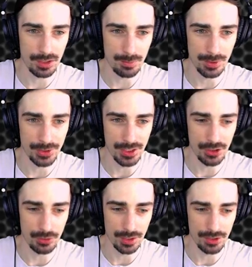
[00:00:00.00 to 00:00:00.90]
with the building
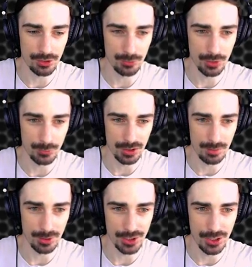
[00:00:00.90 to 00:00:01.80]
grid,
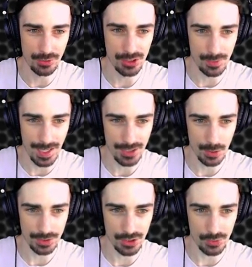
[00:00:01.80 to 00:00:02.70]
so I had to
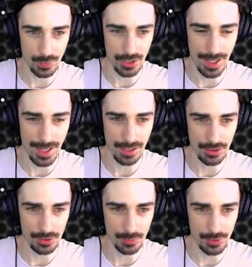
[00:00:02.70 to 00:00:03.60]
go at this weird
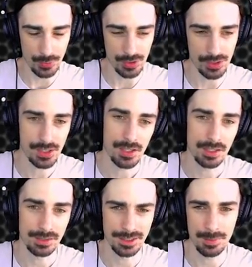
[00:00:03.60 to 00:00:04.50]
angle, which was
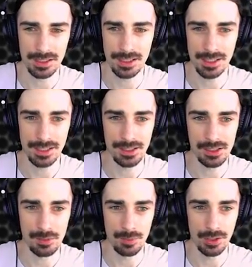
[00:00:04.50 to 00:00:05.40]
a little bit tedious
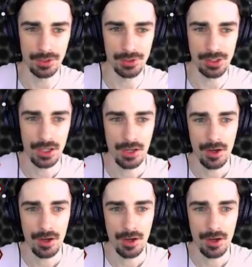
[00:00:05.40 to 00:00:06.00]
to build.